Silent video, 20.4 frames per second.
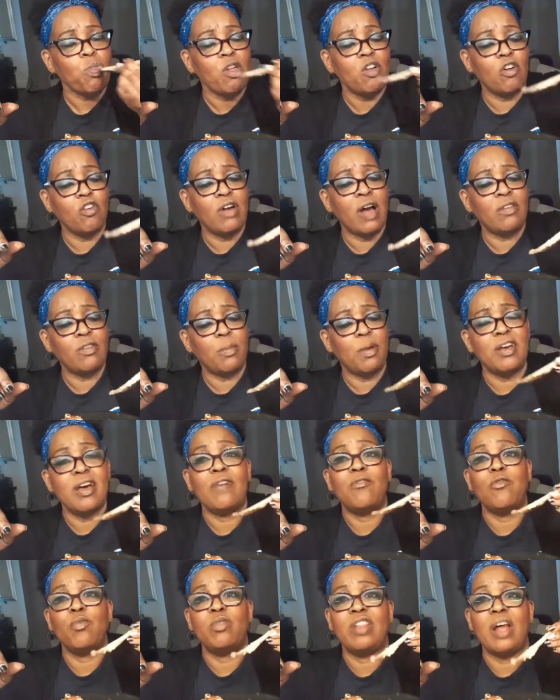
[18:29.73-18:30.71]
So you have to be
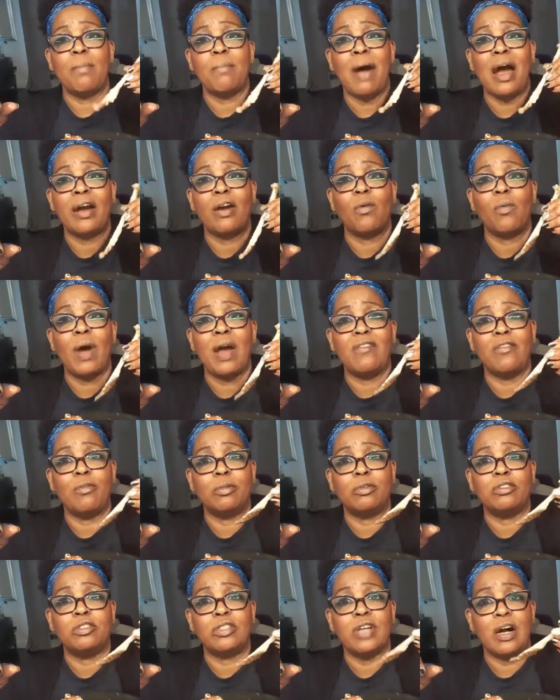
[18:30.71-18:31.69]
careful with that
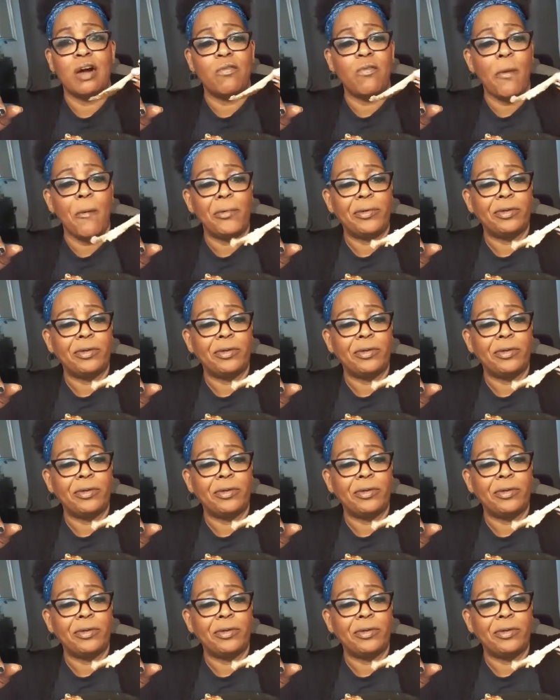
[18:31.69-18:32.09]
microwavable stuff.